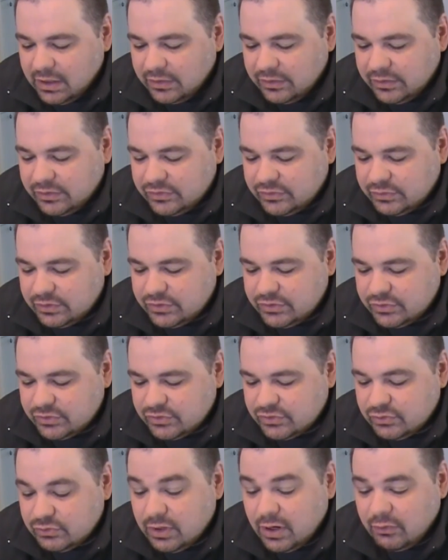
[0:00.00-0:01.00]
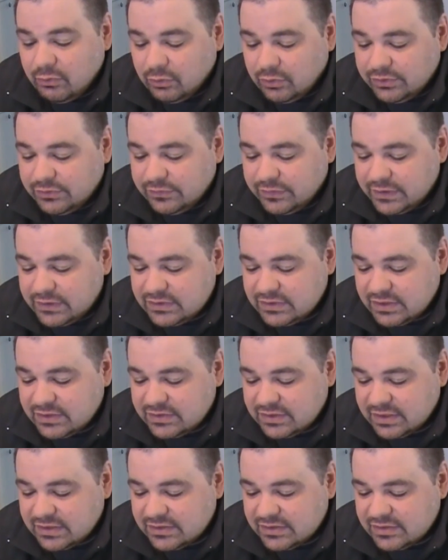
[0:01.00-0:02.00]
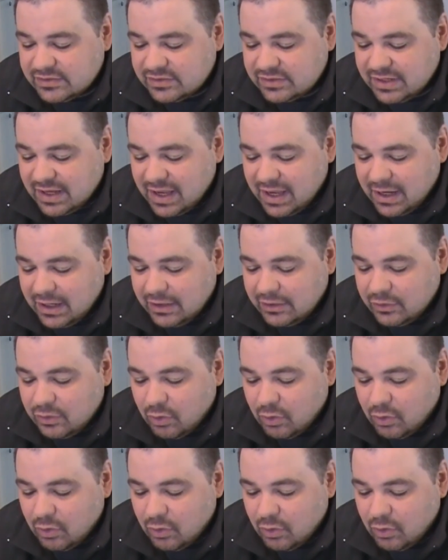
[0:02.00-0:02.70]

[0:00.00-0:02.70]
These creatures do not roll defense dice against these attacks.